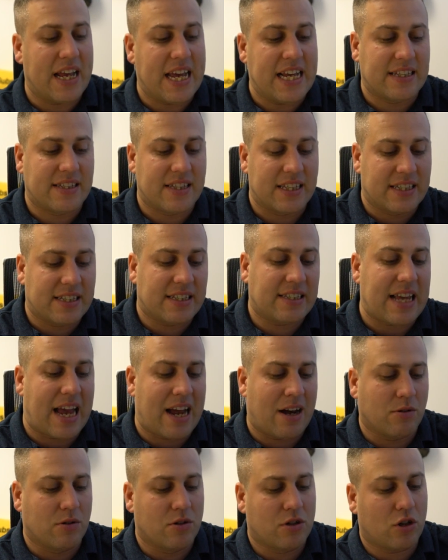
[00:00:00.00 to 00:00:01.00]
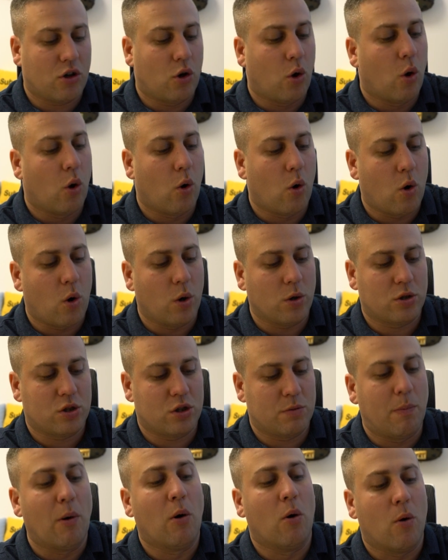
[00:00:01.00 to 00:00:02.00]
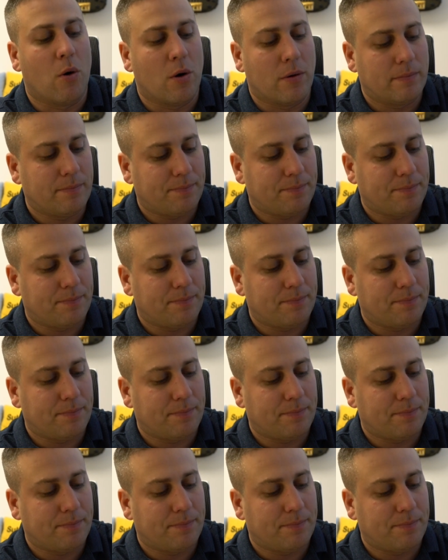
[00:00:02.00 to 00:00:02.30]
is the Soundcore Sport.